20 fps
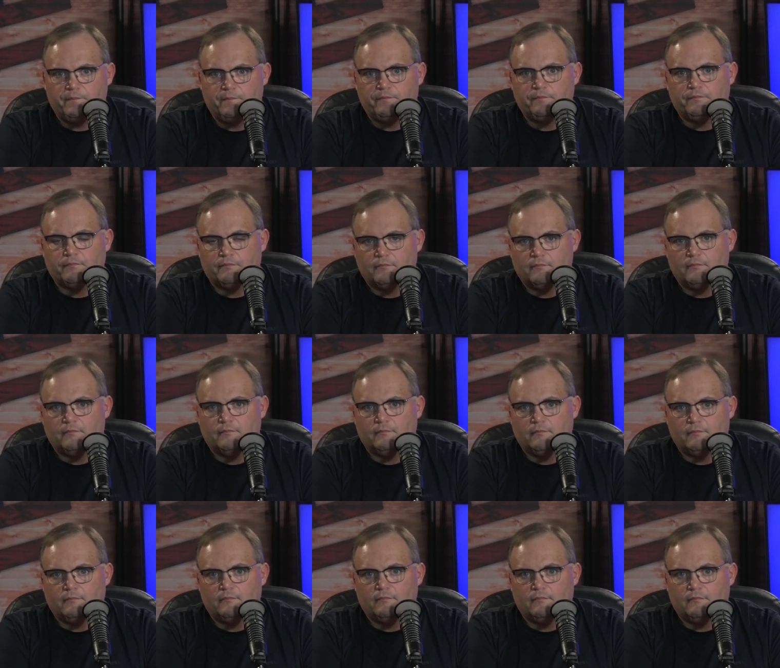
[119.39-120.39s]

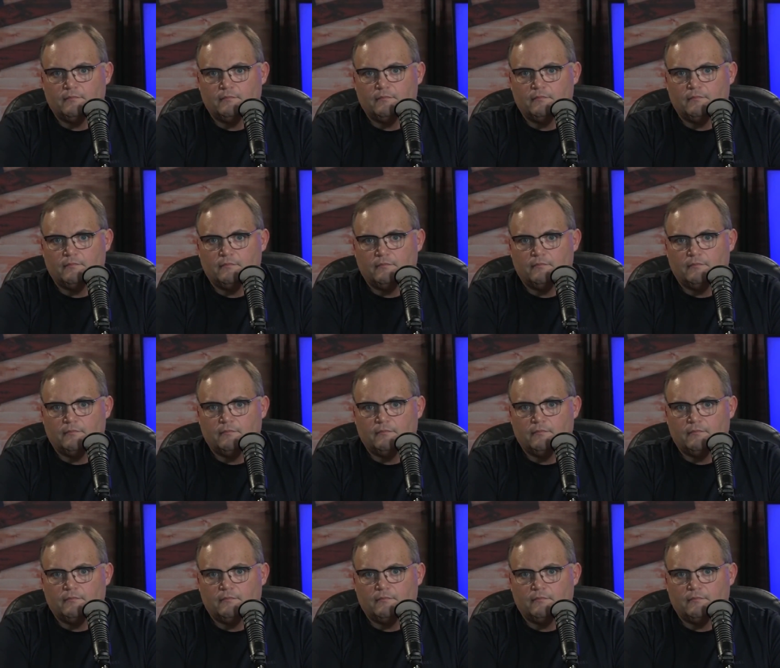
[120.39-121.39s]

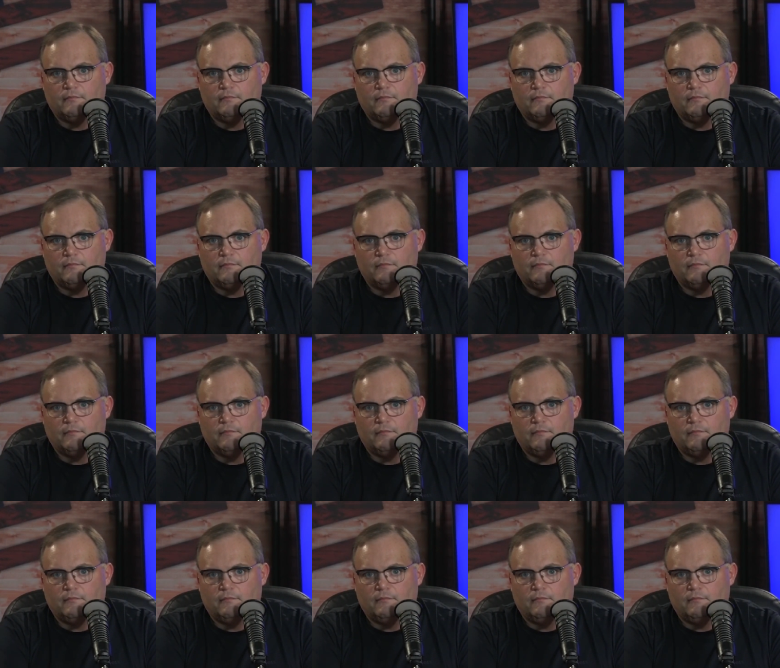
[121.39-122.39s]

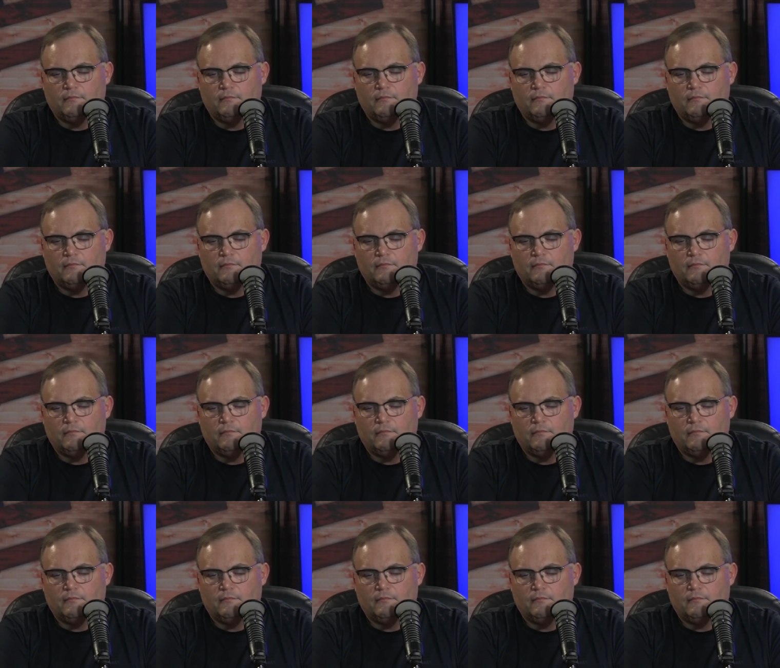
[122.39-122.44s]
(silence)